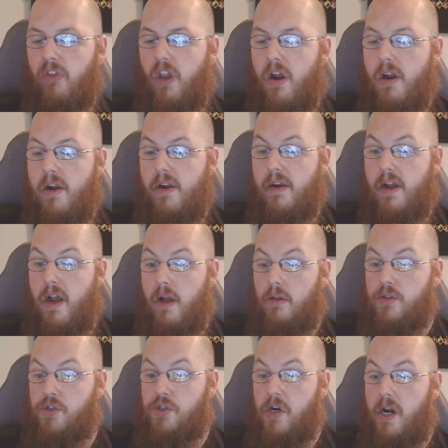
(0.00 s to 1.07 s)
All right, now
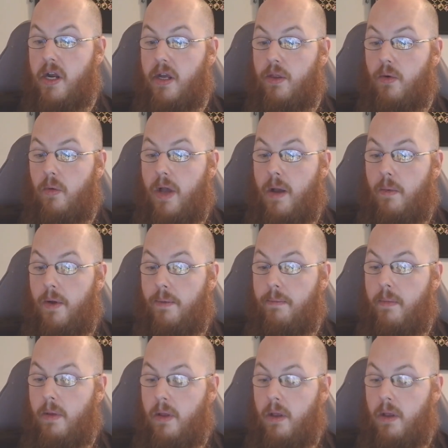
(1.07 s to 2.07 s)
let's try the wet one.